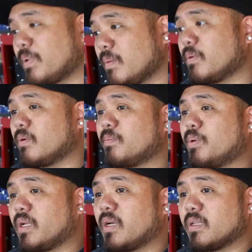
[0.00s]
people
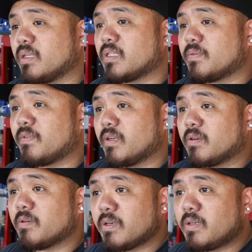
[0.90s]
putting on this front
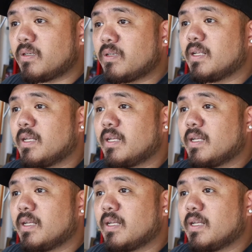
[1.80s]
grille.